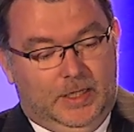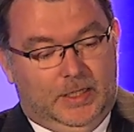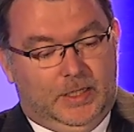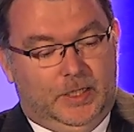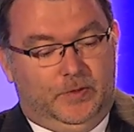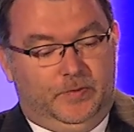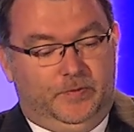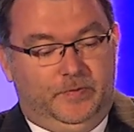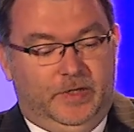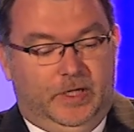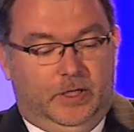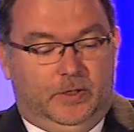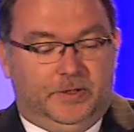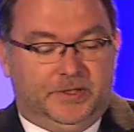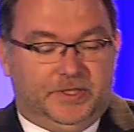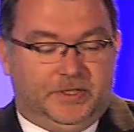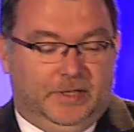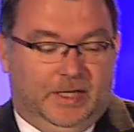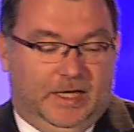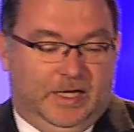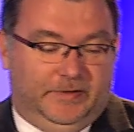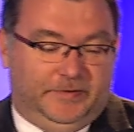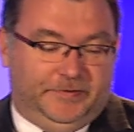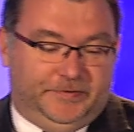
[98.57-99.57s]
Now, we
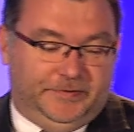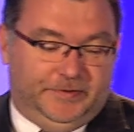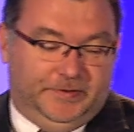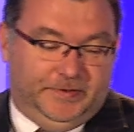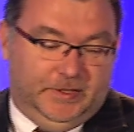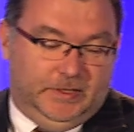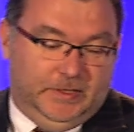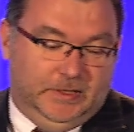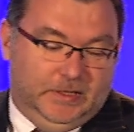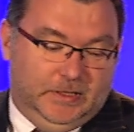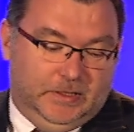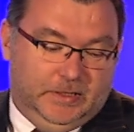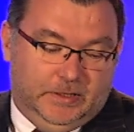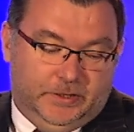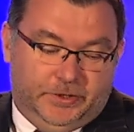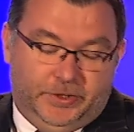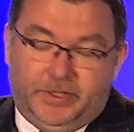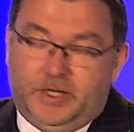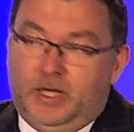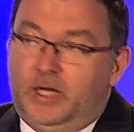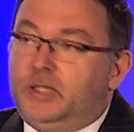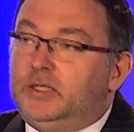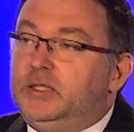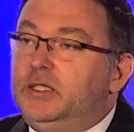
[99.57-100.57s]
also have,
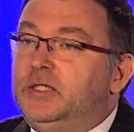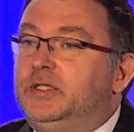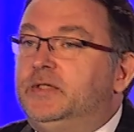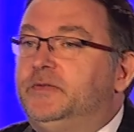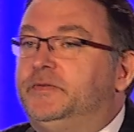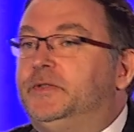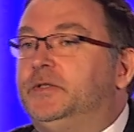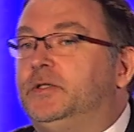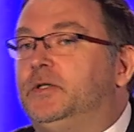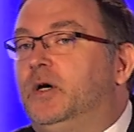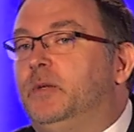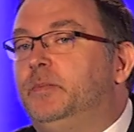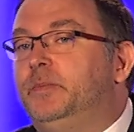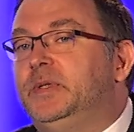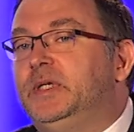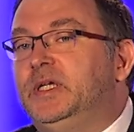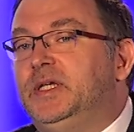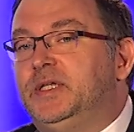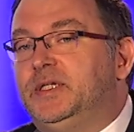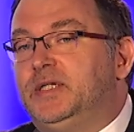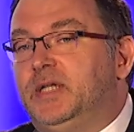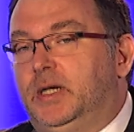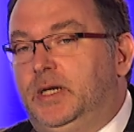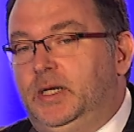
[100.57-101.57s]
regardless of the
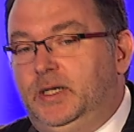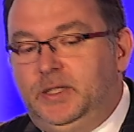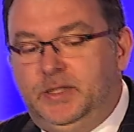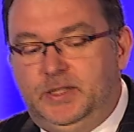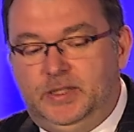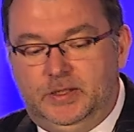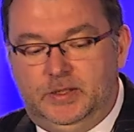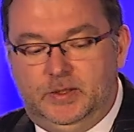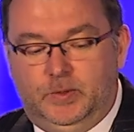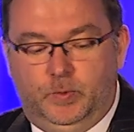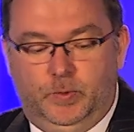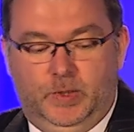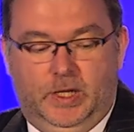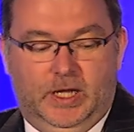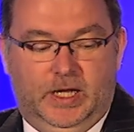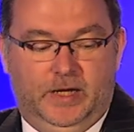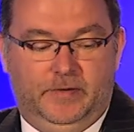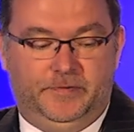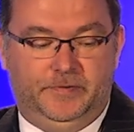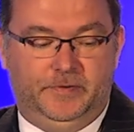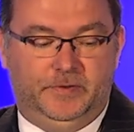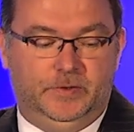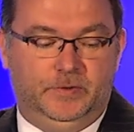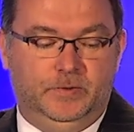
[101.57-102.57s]
company size, we
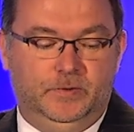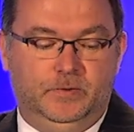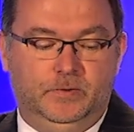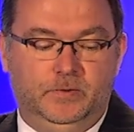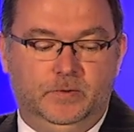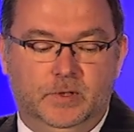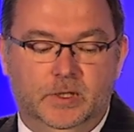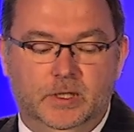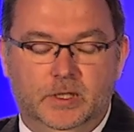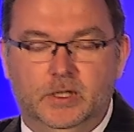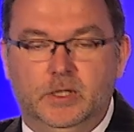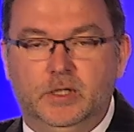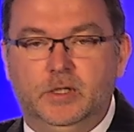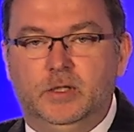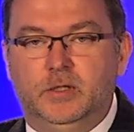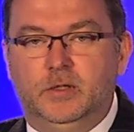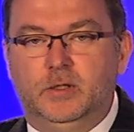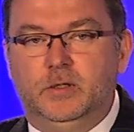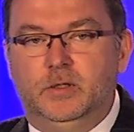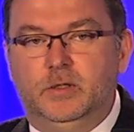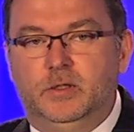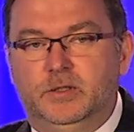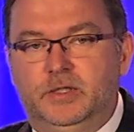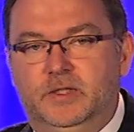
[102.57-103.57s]
have to
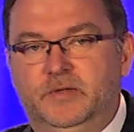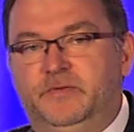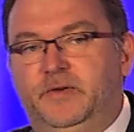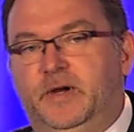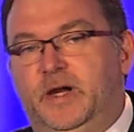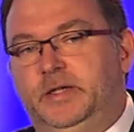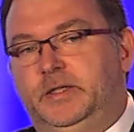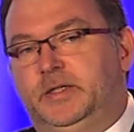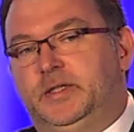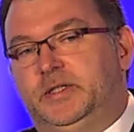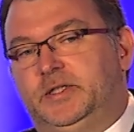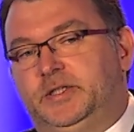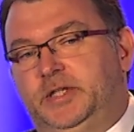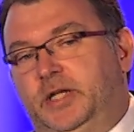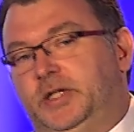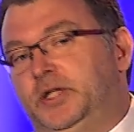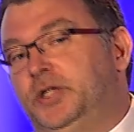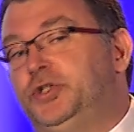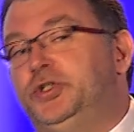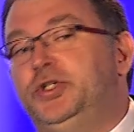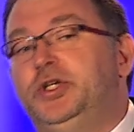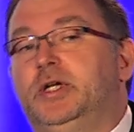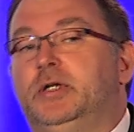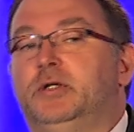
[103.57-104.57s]
define a
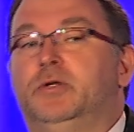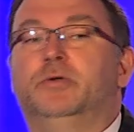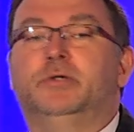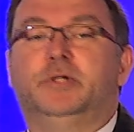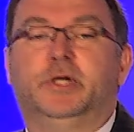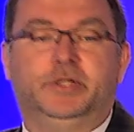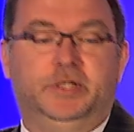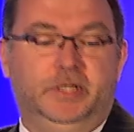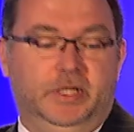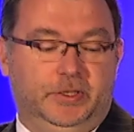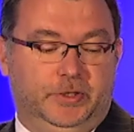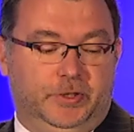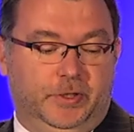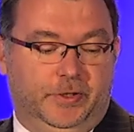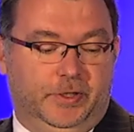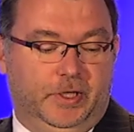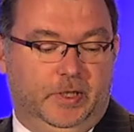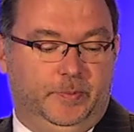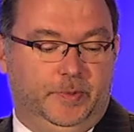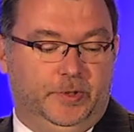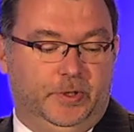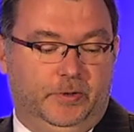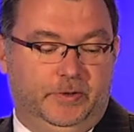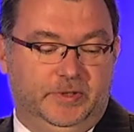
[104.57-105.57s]
strategy and look at the
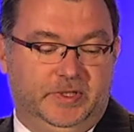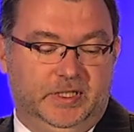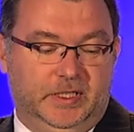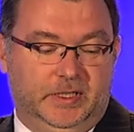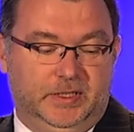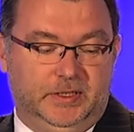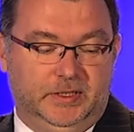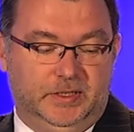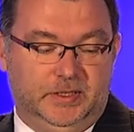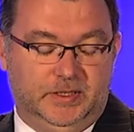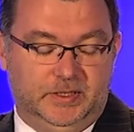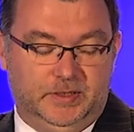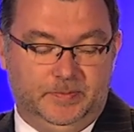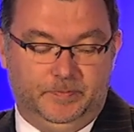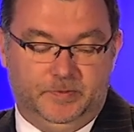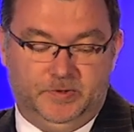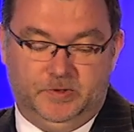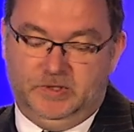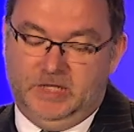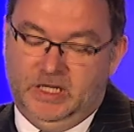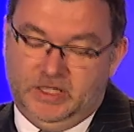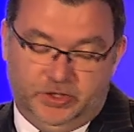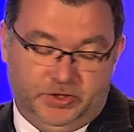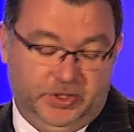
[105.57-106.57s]
internal processes.
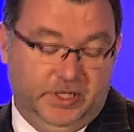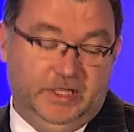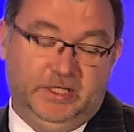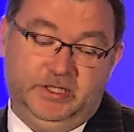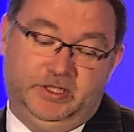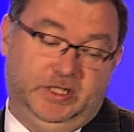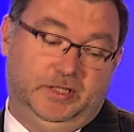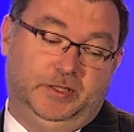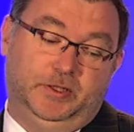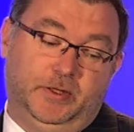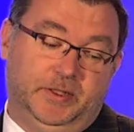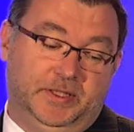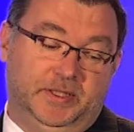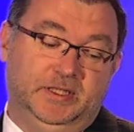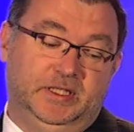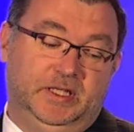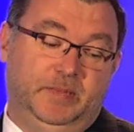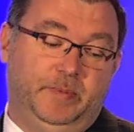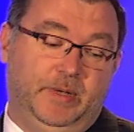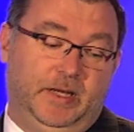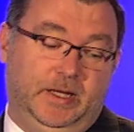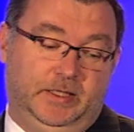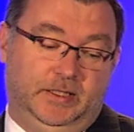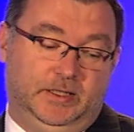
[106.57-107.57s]
So that really doesn't
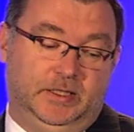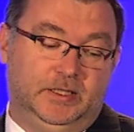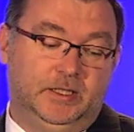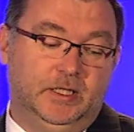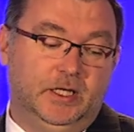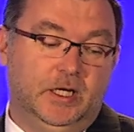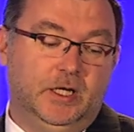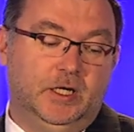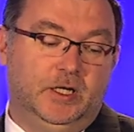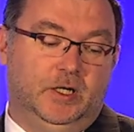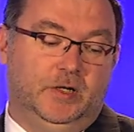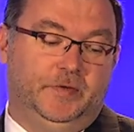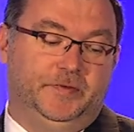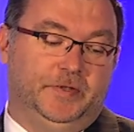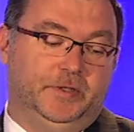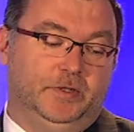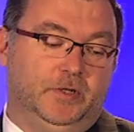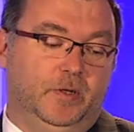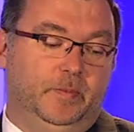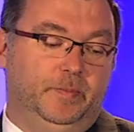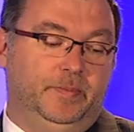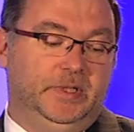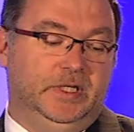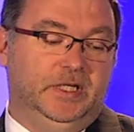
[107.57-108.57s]
depend on the
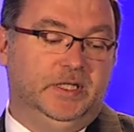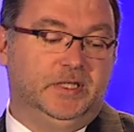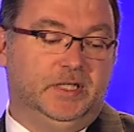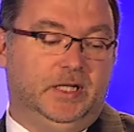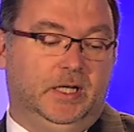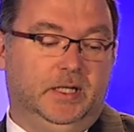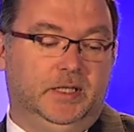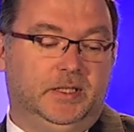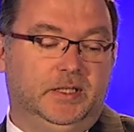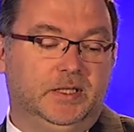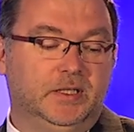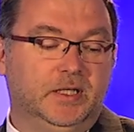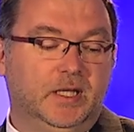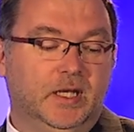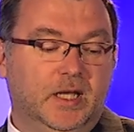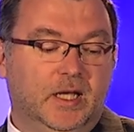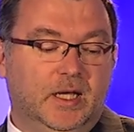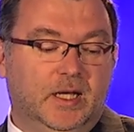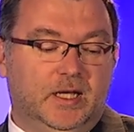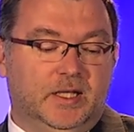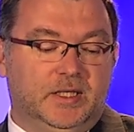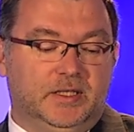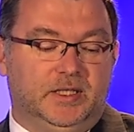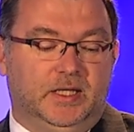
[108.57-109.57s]
company size.
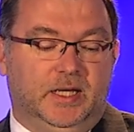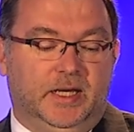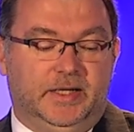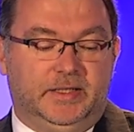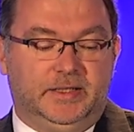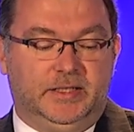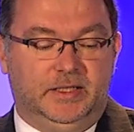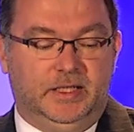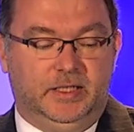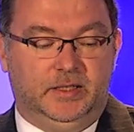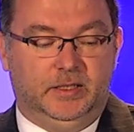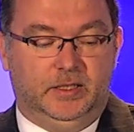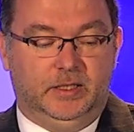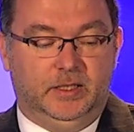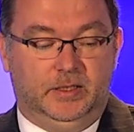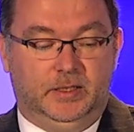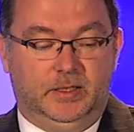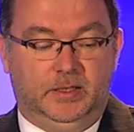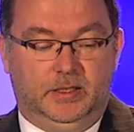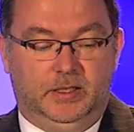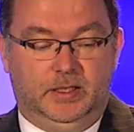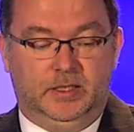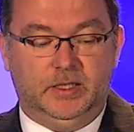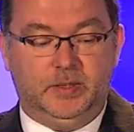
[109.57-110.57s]
Select an
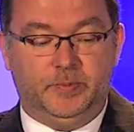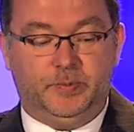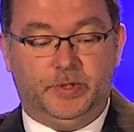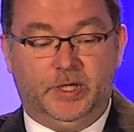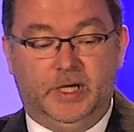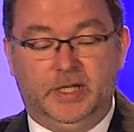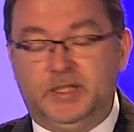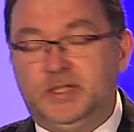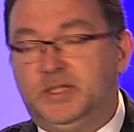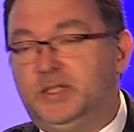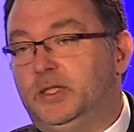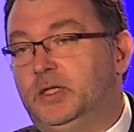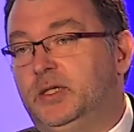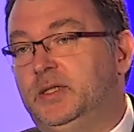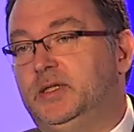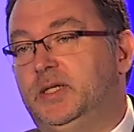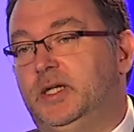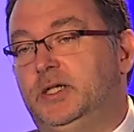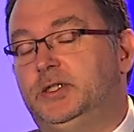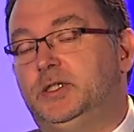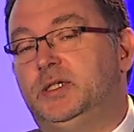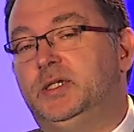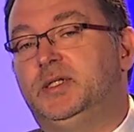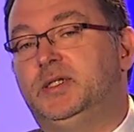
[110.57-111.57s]
enterprise
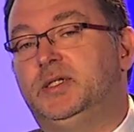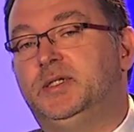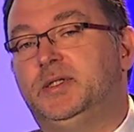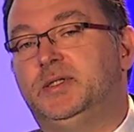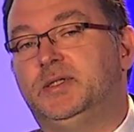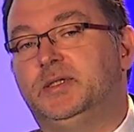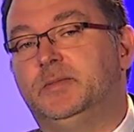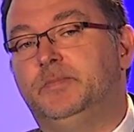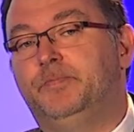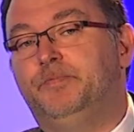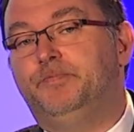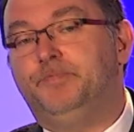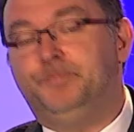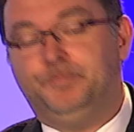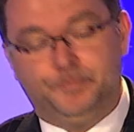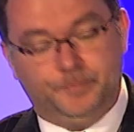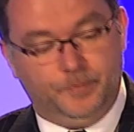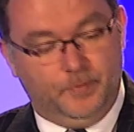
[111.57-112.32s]
serialization system,